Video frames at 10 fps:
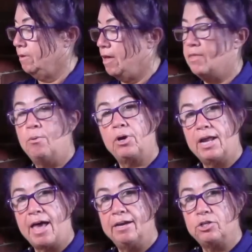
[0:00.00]
And then we're going
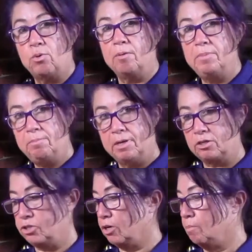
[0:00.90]
to add it to our meat
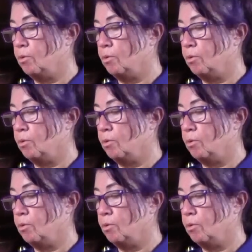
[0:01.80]
mixture.